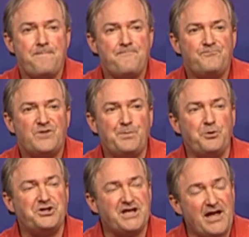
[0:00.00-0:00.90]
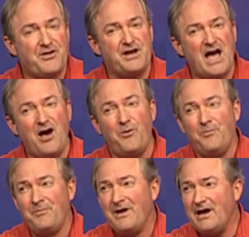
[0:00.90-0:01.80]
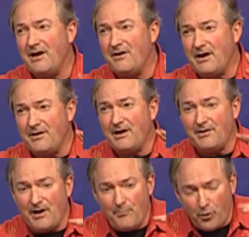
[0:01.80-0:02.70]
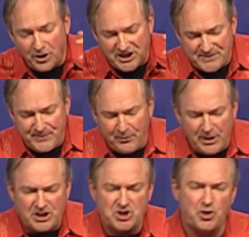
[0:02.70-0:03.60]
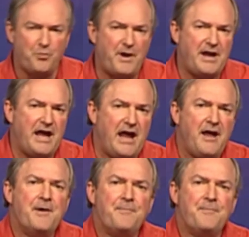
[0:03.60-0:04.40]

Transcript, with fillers: he put together now a, a, a more experienced group and he